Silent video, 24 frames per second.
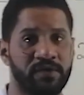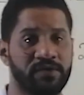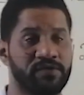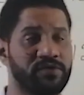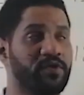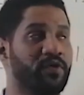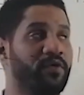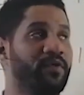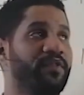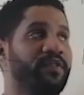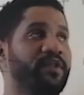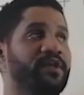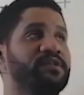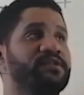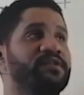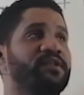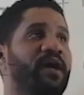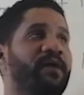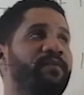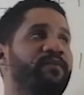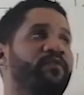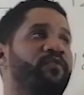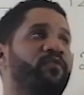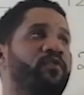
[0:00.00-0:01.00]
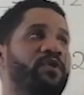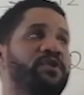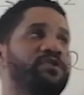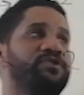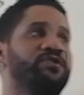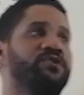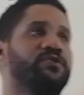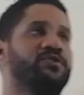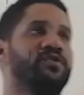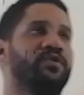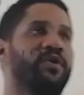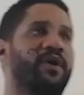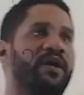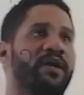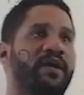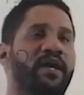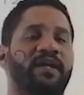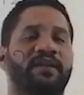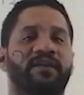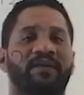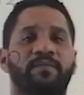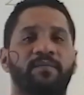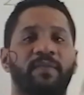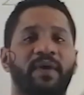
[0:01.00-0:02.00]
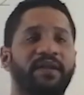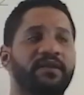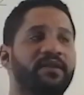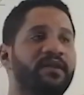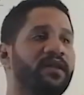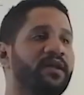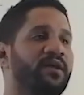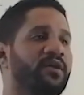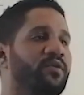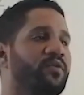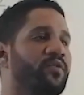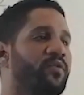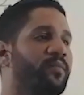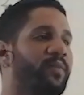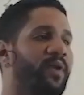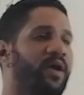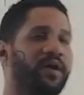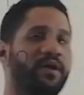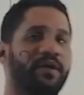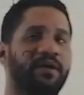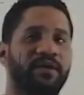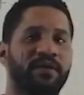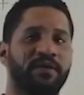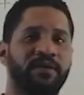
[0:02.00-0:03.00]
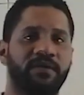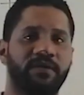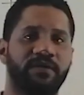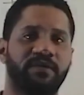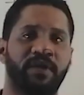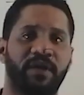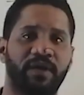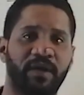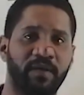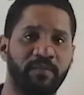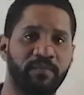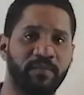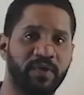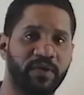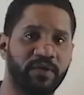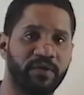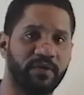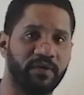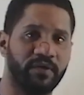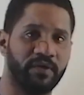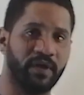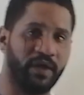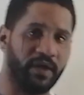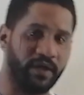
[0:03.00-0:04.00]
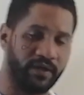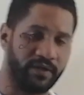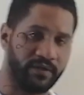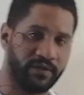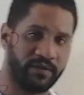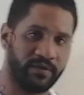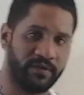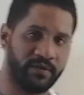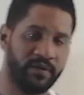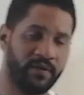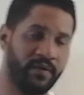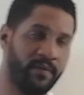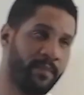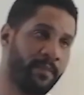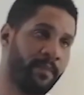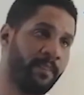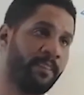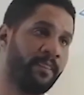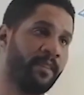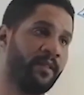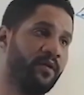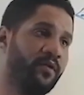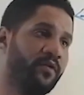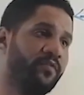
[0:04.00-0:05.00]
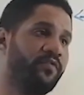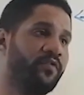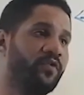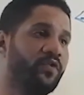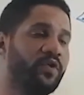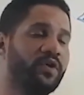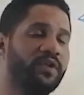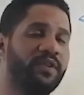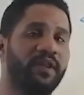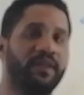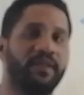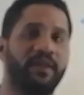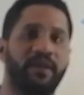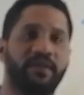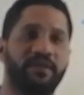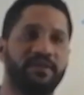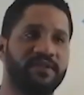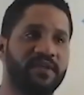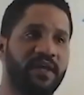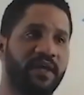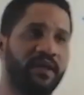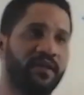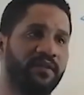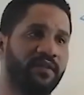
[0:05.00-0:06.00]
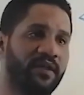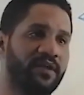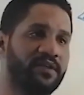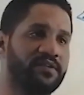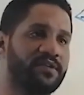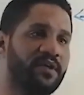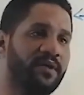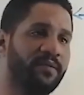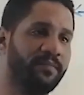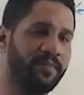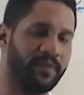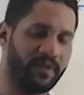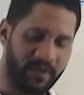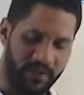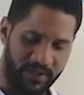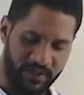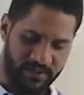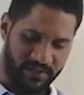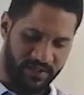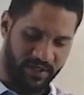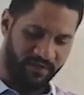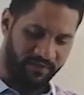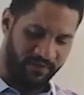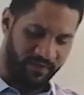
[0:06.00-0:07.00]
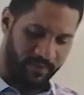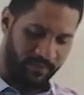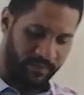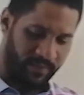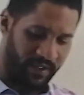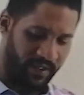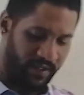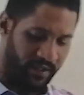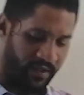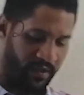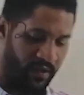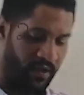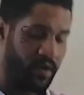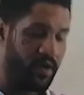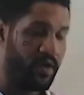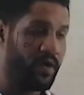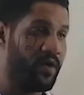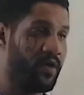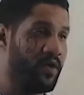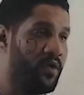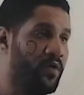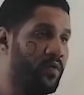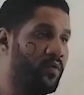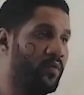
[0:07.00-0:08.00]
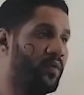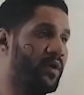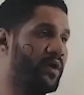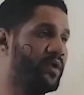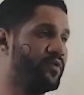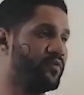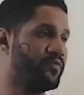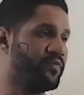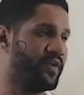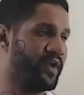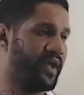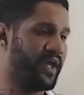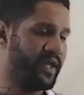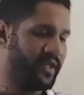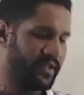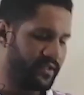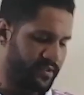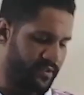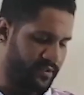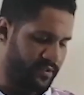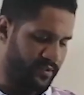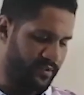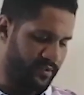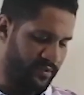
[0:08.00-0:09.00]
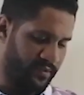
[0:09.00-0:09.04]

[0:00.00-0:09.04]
So in these type of questions, you can get it mentally or by the number line. If you look at that second example, he's giving me 1 over 8